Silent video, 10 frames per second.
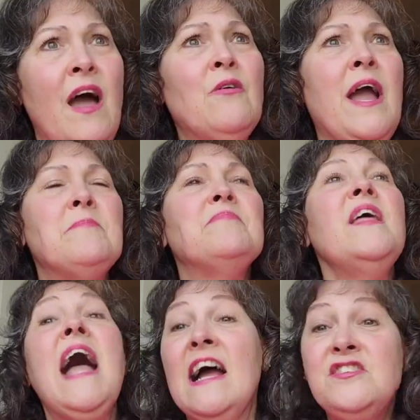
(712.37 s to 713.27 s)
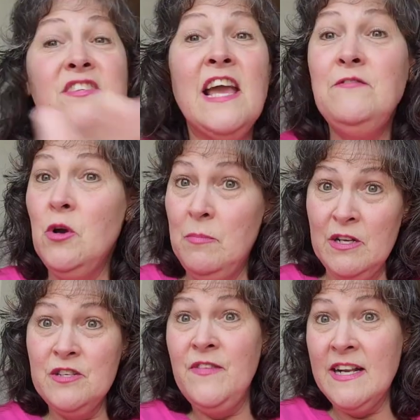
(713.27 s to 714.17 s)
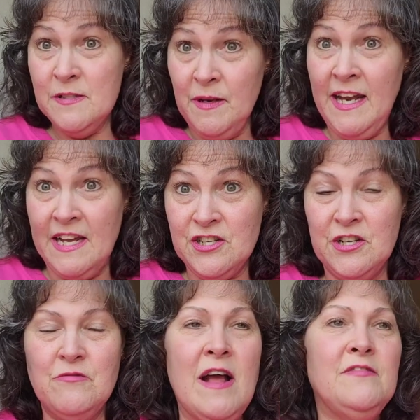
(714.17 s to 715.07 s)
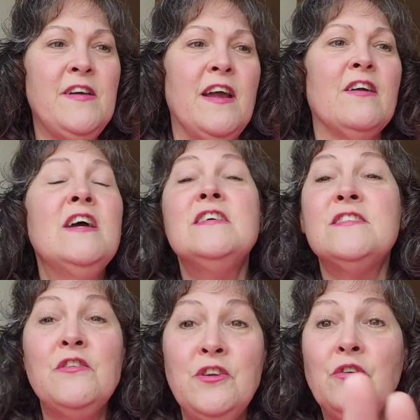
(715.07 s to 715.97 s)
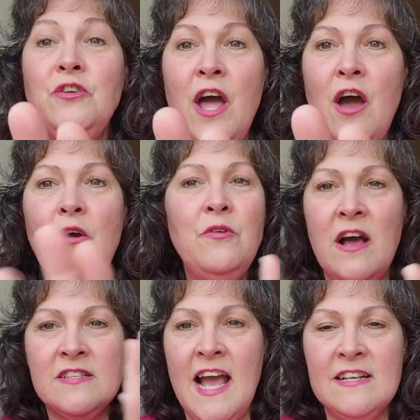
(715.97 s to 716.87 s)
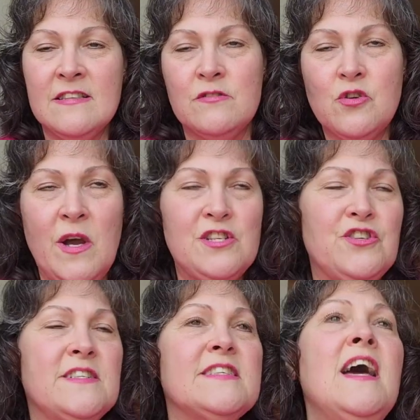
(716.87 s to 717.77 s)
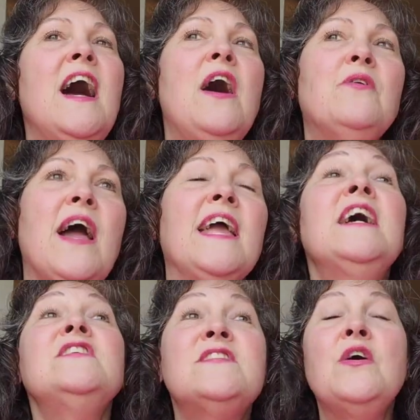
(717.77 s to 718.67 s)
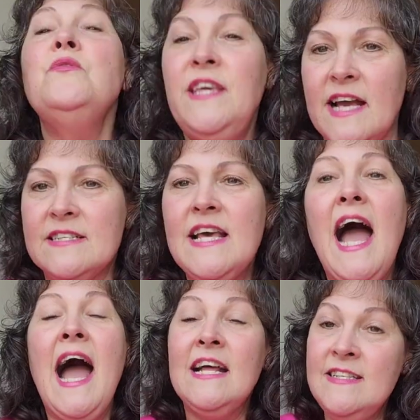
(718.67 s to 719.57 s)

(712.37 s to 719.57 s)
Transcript: Okay. I just gave you a bunch of explanation right there. So you'll know not to ask those questions. Okay, so yes, I